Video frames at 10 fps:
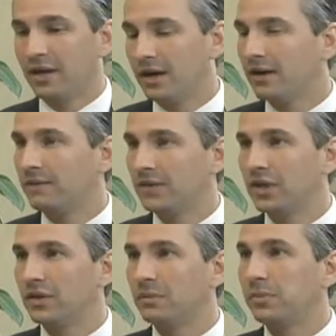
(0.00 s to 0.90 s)

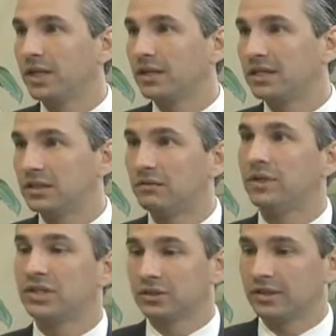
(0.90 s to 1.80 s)
the ability to
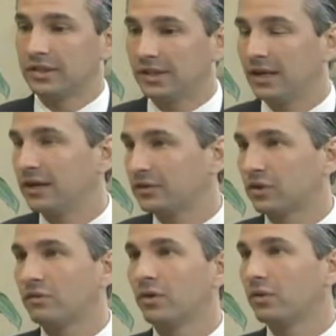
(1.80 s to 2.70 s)
eventually
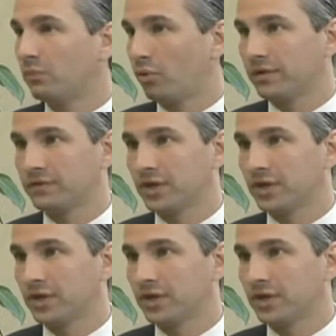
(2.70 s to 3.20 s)
serve on the Board of